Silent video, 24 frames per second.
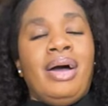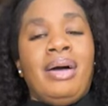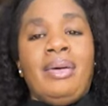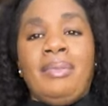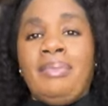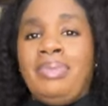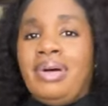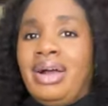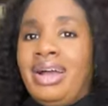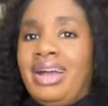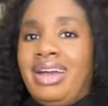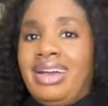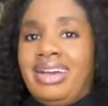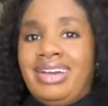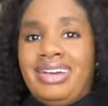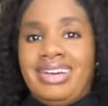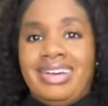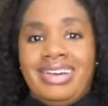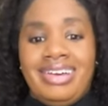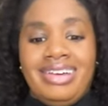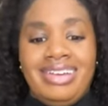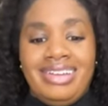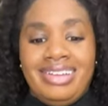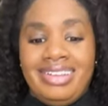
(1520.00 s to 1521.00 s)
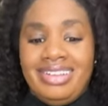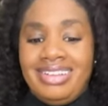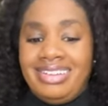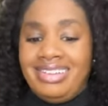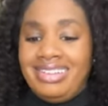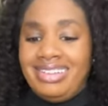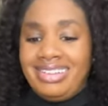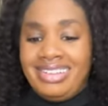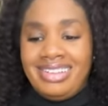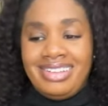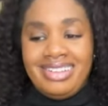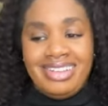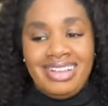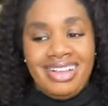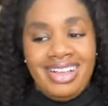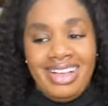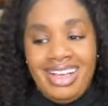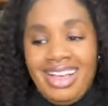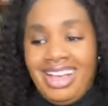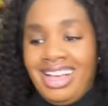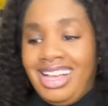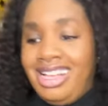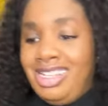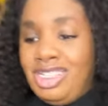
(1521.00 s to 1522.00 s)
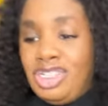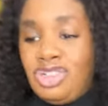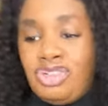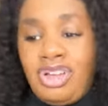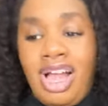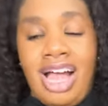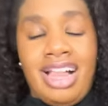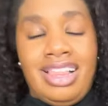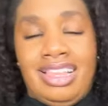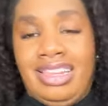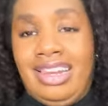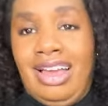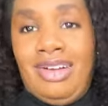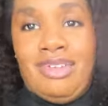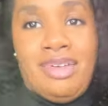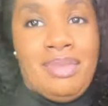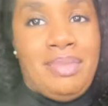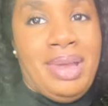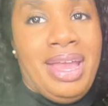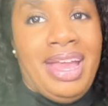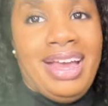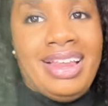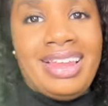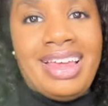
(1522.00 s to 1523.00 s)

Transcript: but it's trial and error, man.